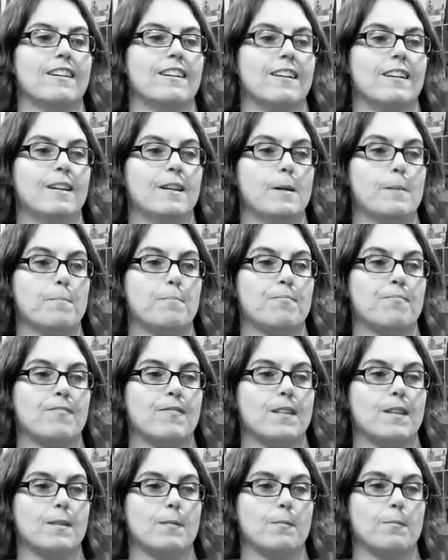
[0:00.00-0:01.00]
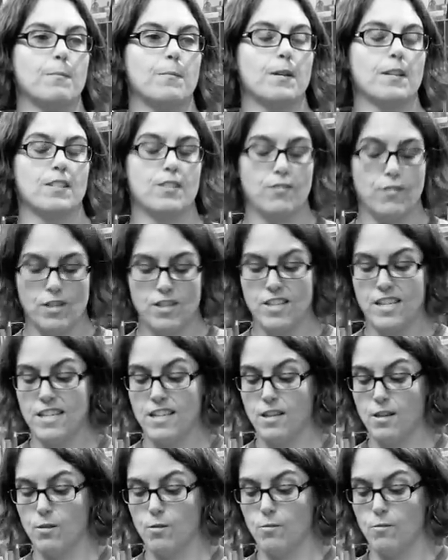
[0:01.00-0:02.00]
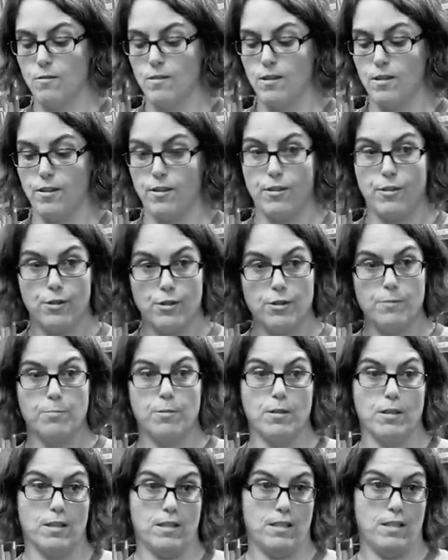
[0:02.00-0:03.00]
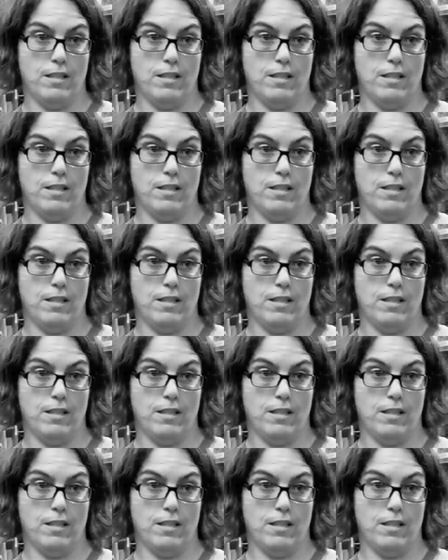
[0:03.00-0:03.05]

Finding the fourth book. But as far as I know, the third book